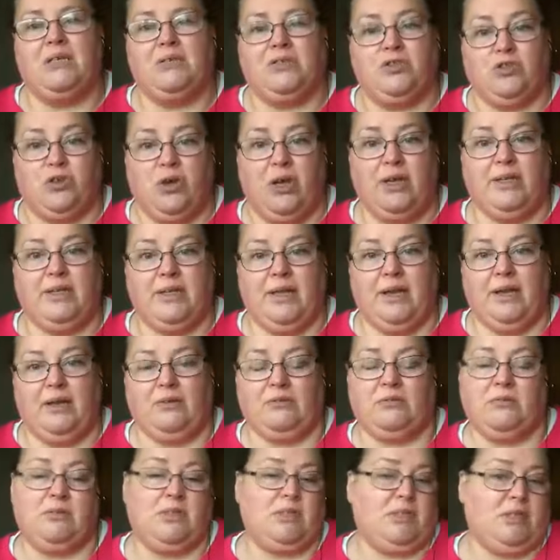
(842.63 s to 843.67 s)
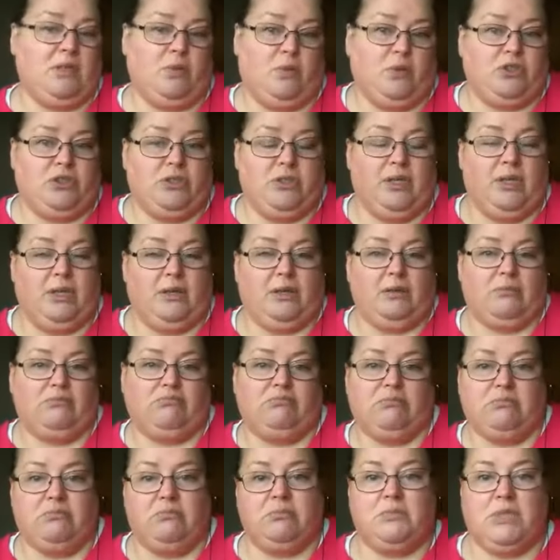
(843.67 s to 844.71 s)
try that out and see what you think.
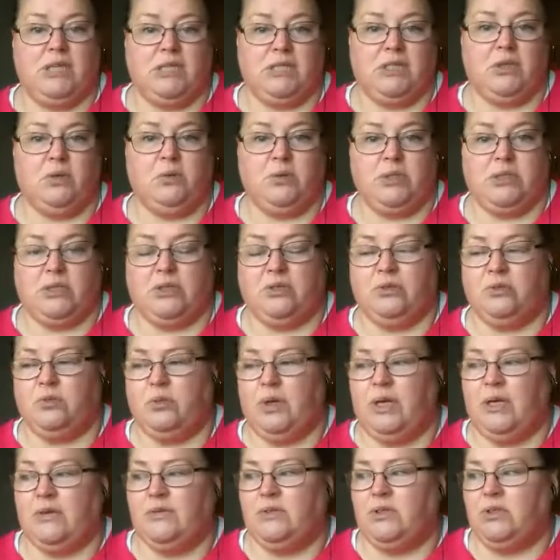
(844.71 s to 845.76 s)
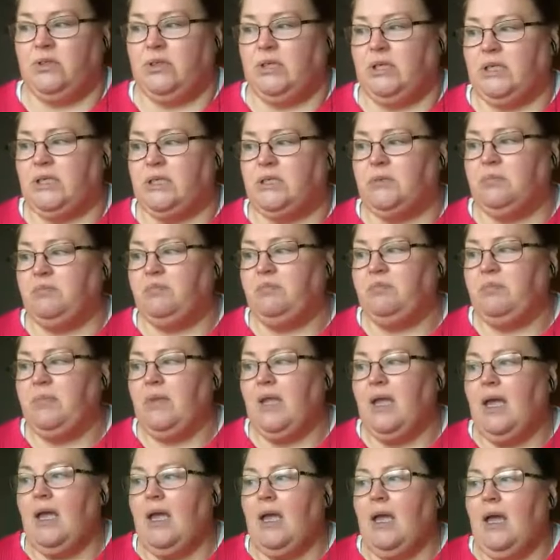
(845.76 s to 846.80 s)
It's always a good way of doing it.
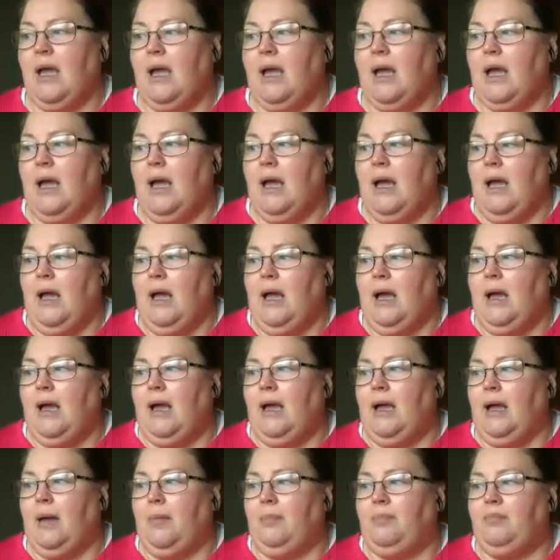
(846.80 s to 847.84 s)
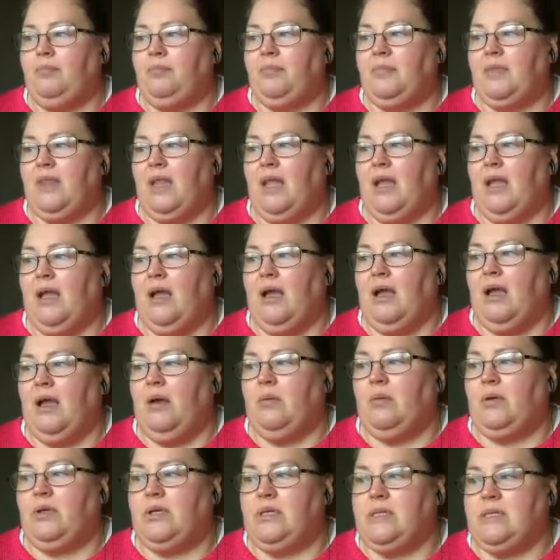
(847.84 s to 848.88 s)
I
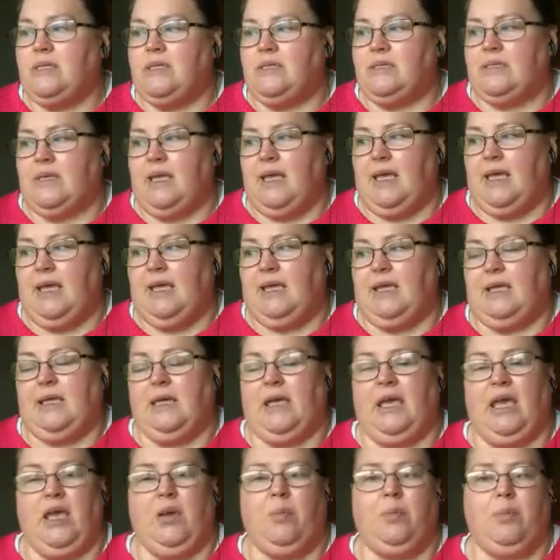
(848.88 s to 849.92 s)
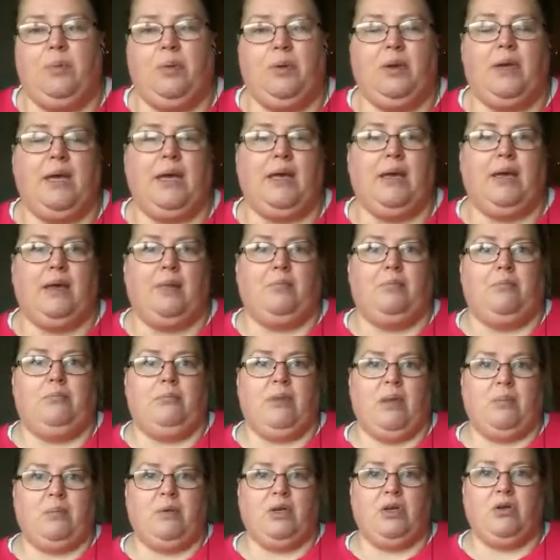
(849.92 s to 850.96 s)
would also say
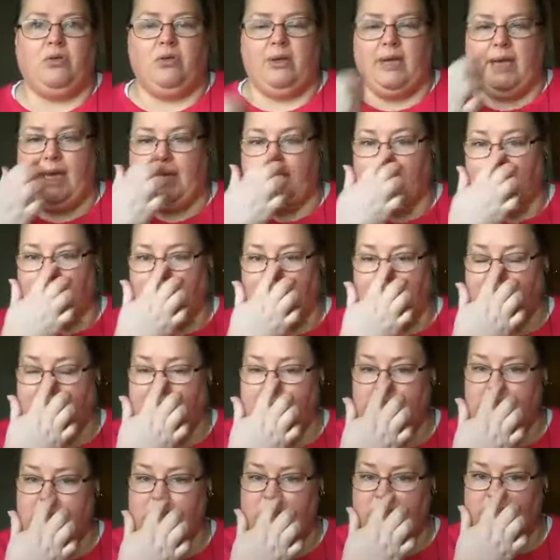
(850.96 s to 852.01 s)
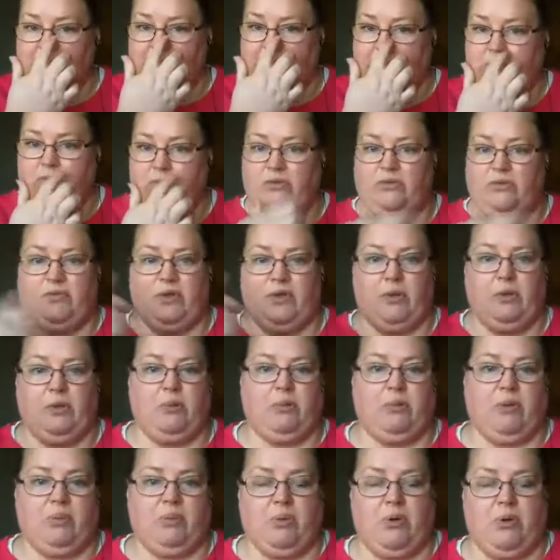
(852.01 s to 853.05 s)
maybe create, and this goes back to reviewing
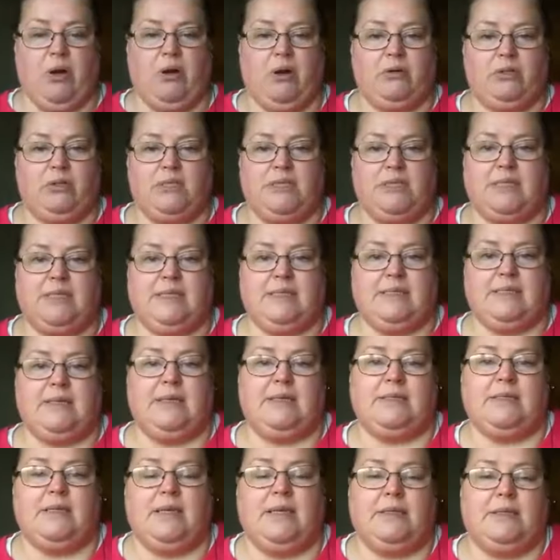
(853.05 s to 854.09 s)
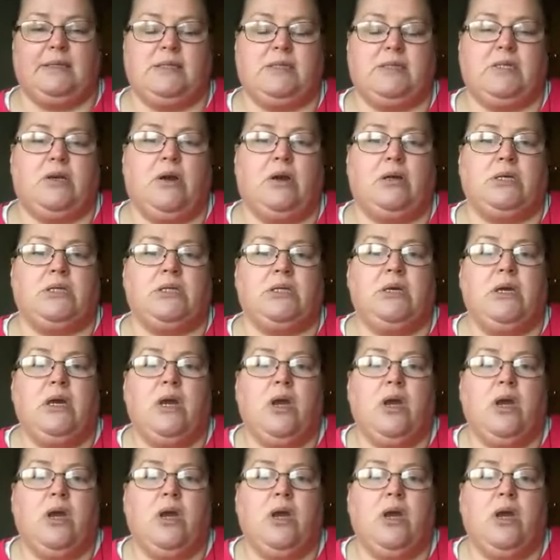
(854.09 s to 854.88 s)
my priorities list that I said at the start,